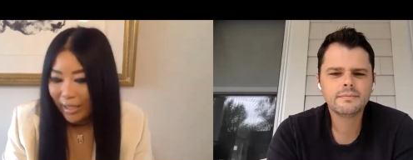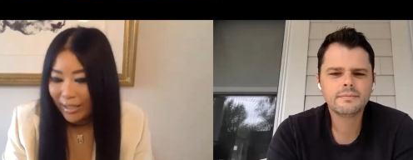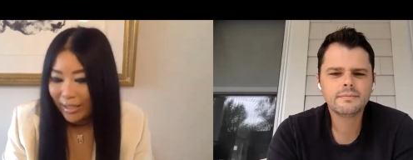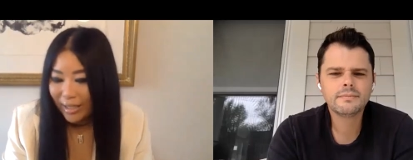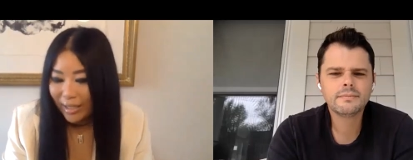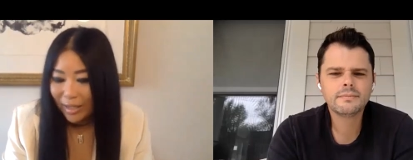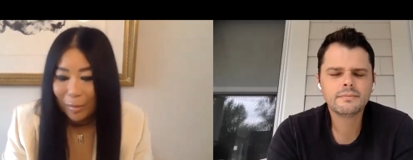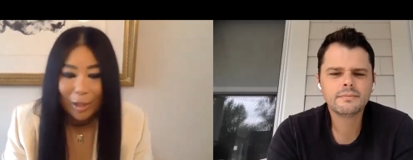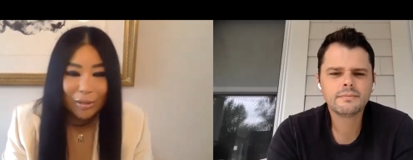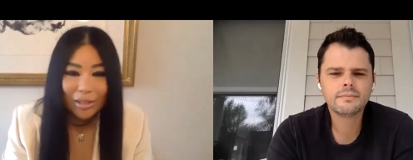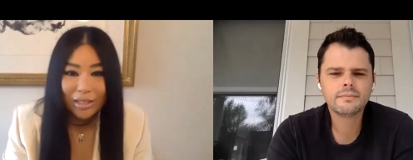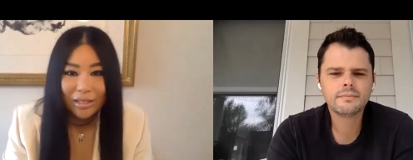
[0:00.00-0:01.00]
Speaker 1: excited
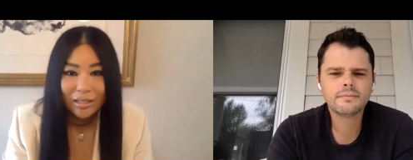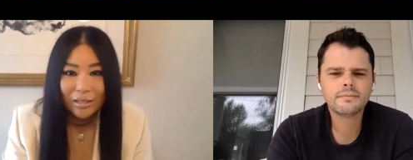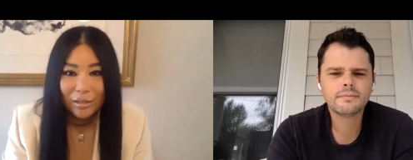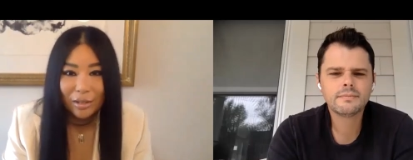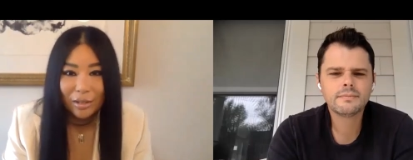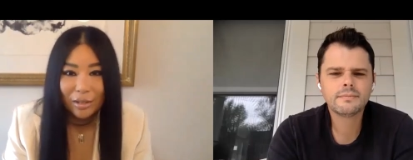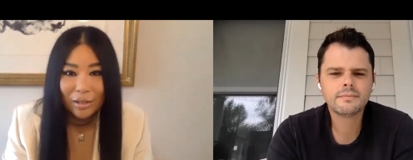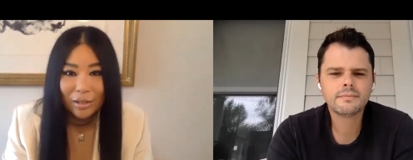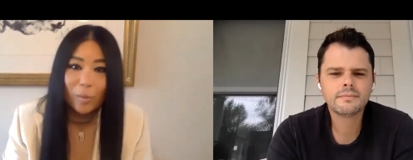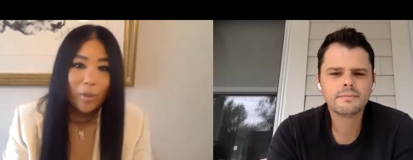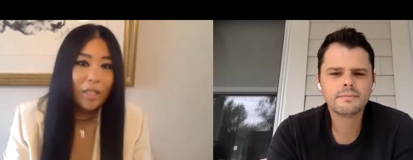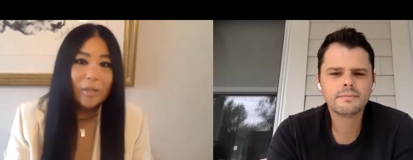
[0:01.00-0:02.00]
about the the financial
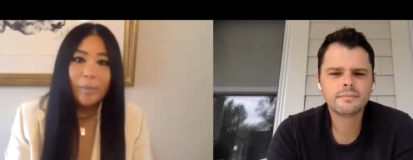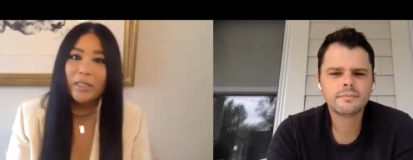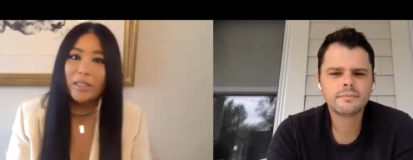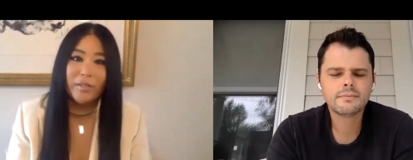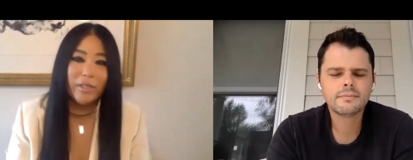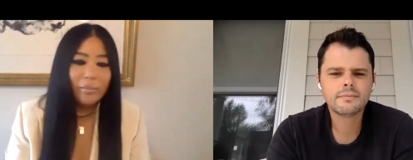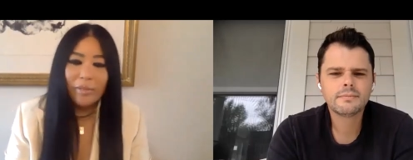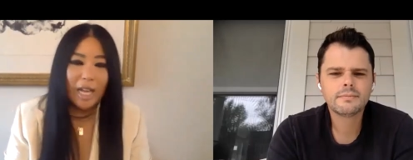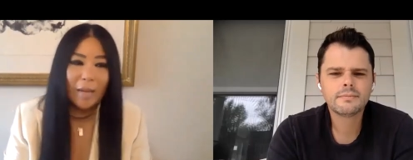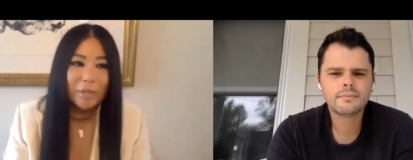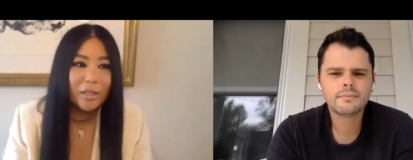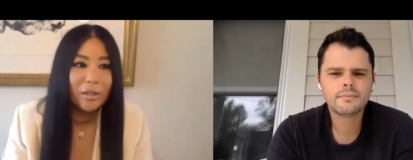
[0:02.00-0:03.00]
prospect of it?
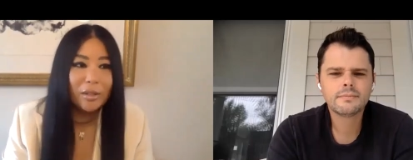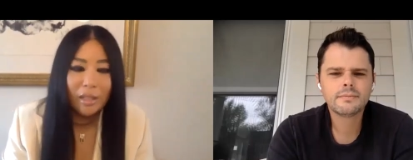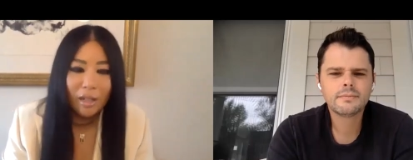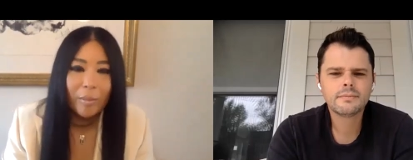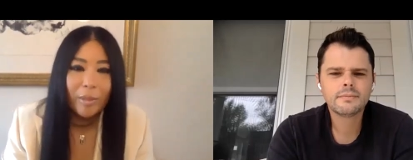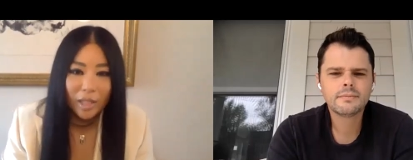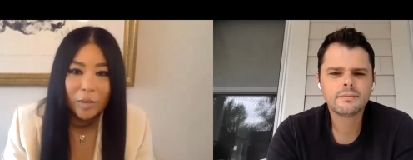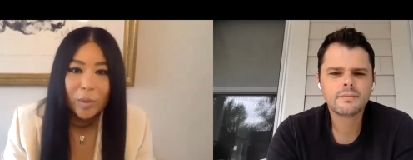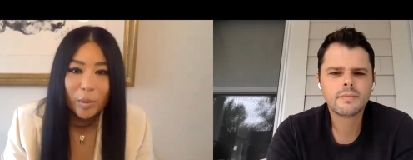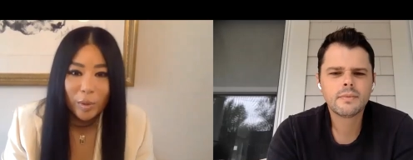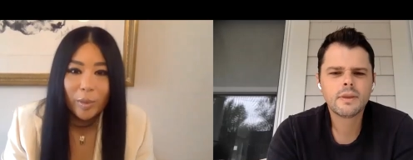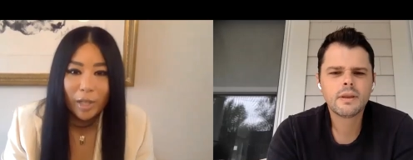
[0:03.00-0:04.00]
Absolutely not, because we
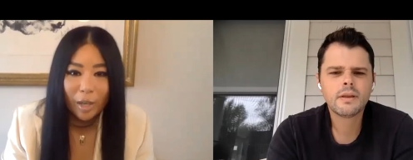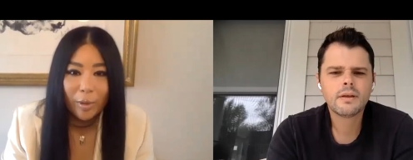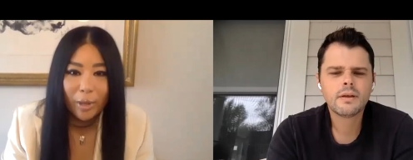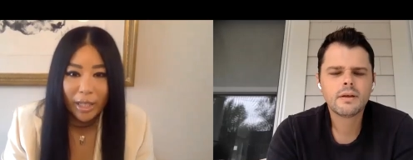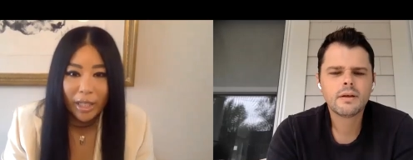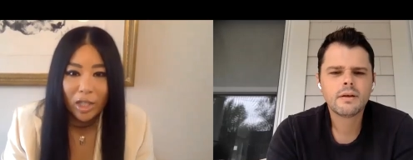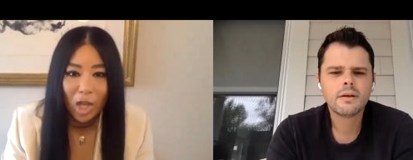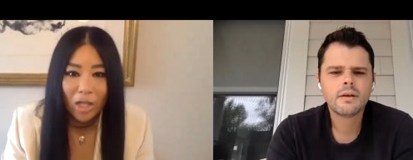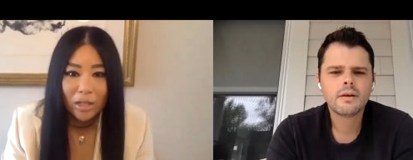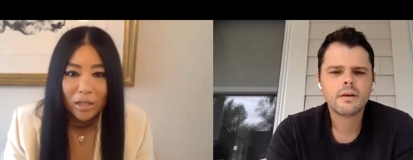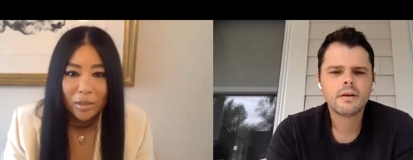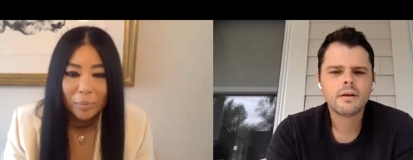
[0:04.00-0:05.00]
will be operating at a
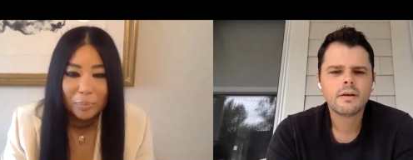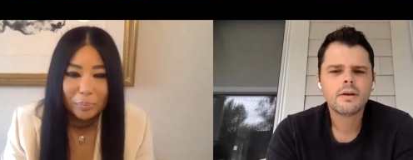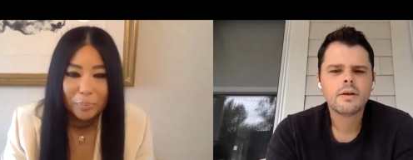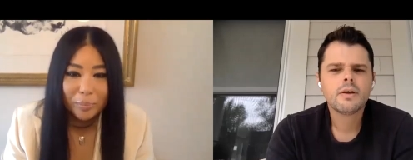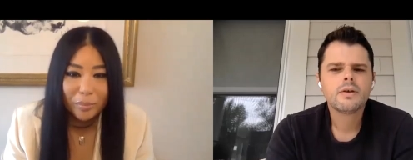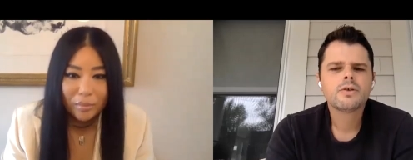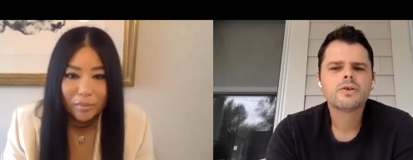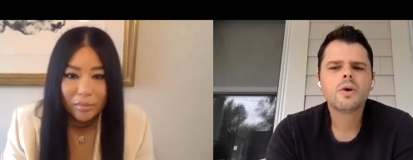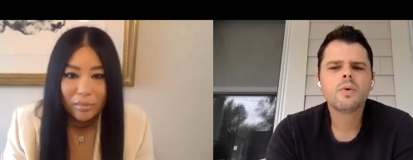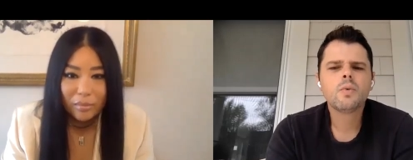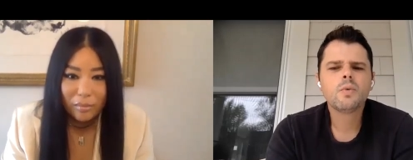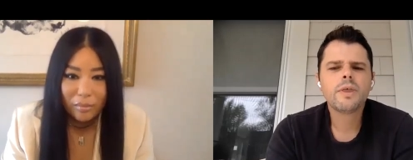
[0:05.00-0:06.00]
loss.
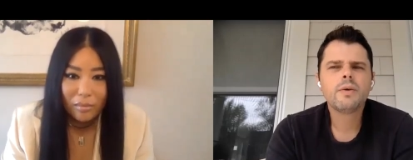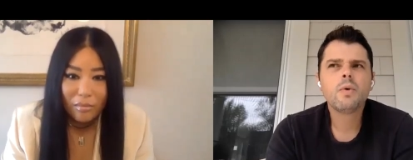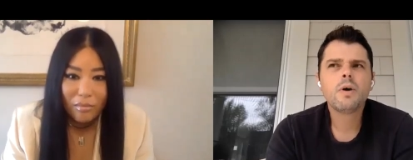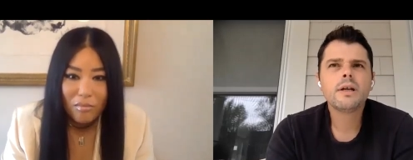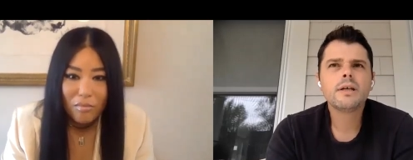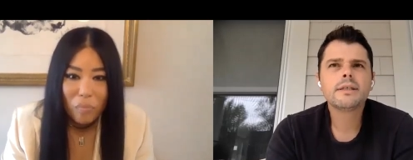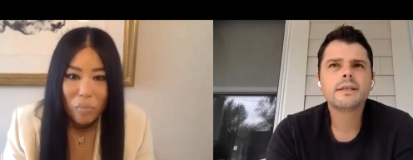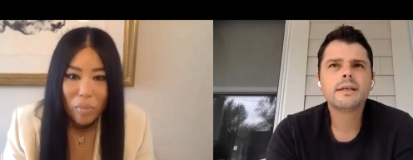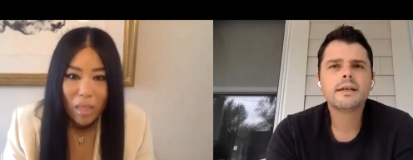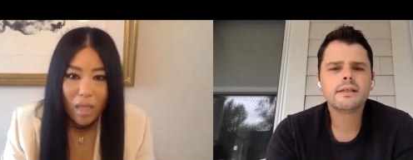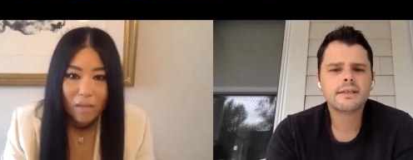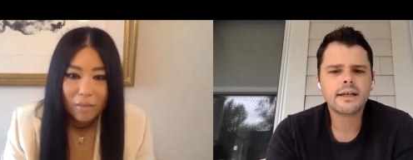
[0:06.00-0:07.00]
Speaker 2: So then what is
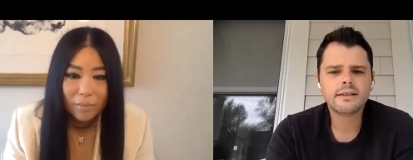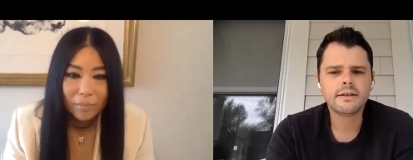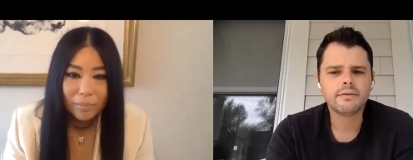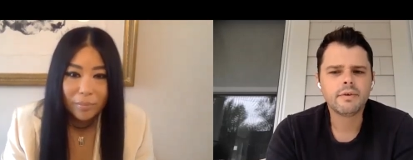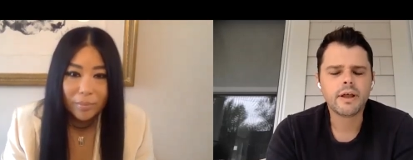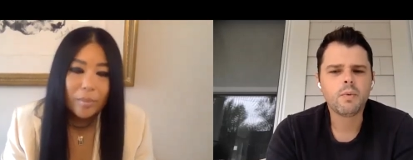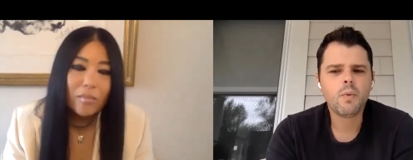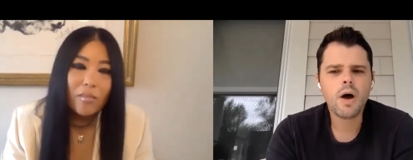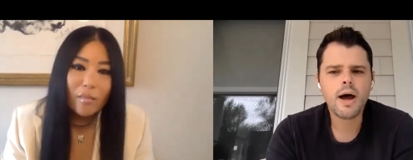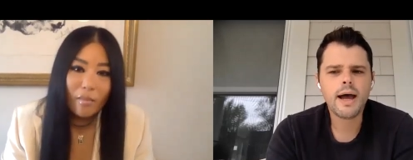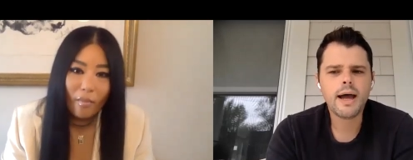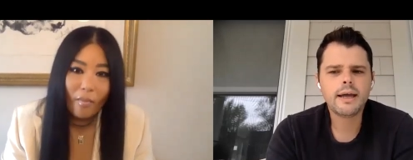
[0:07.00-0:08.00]
the incentive? Like
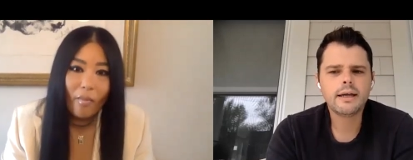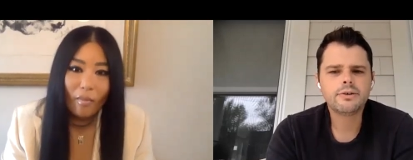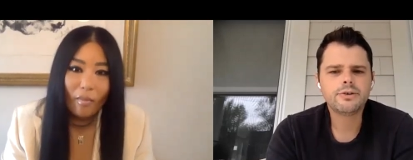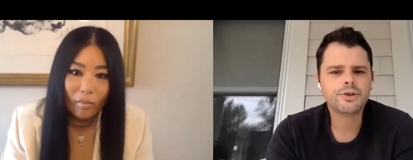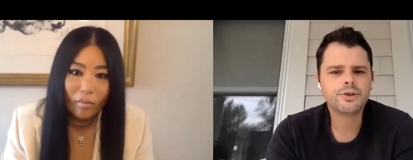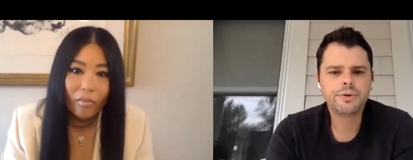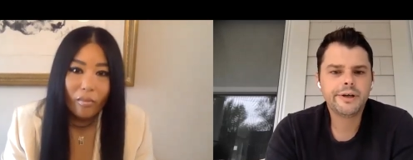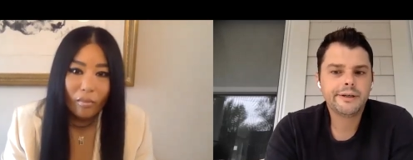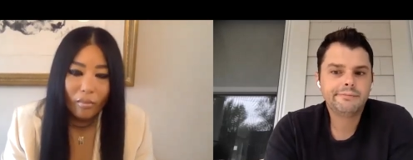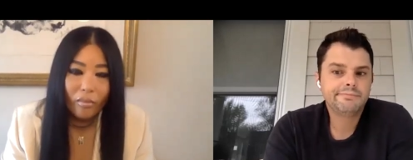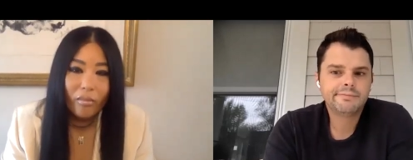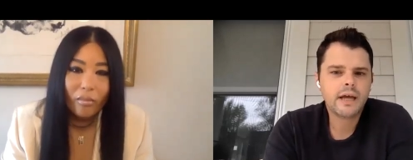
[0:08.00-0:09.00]
why do
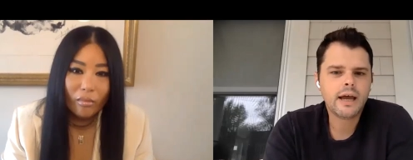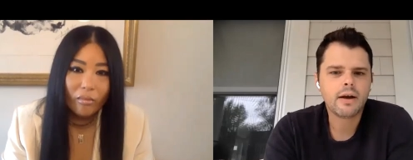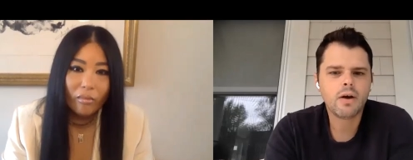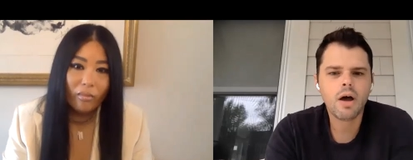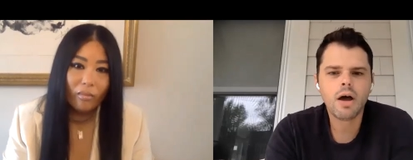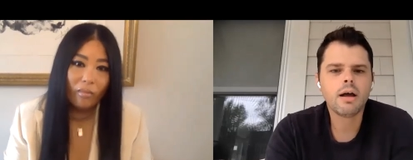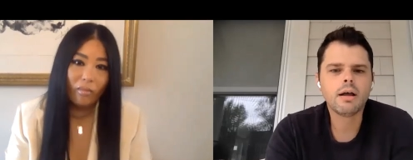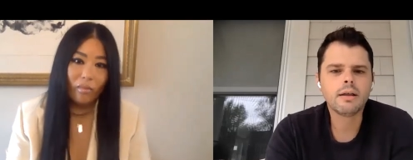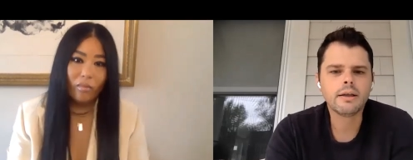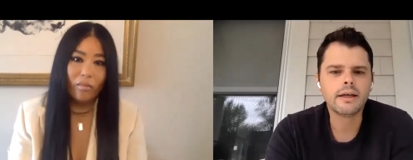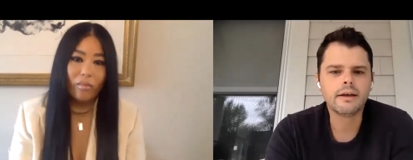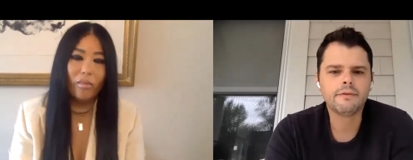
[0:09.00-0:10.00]
it at
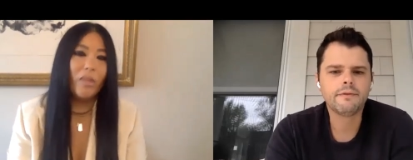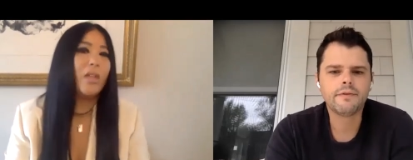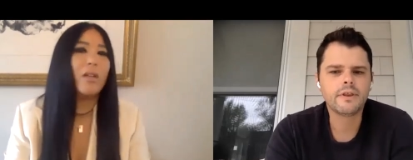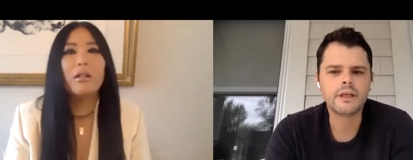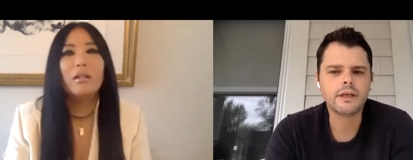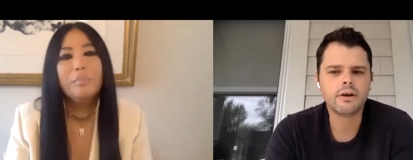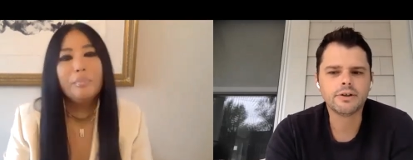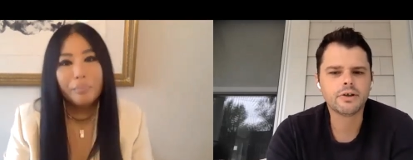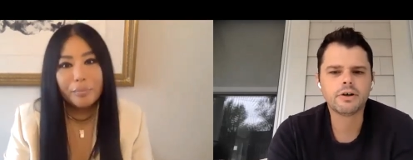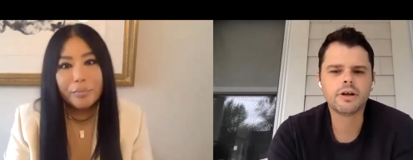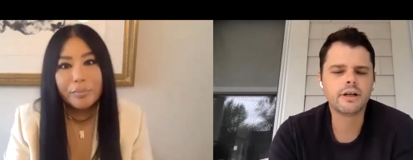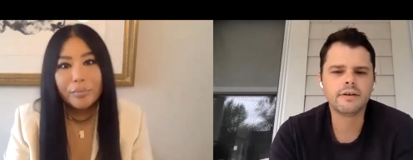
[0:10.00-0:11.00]
all if the
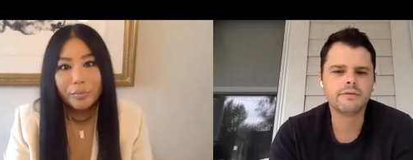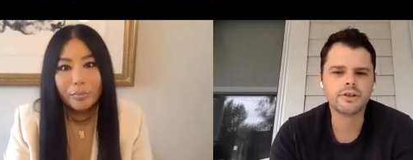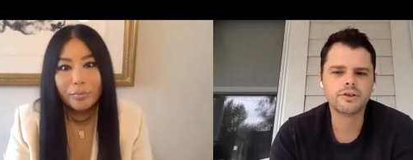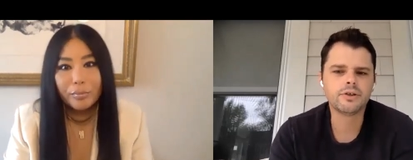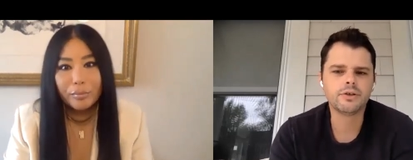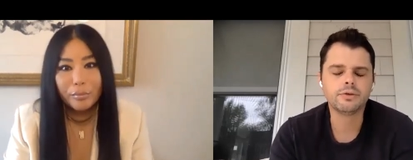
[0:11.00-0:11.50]
alternative is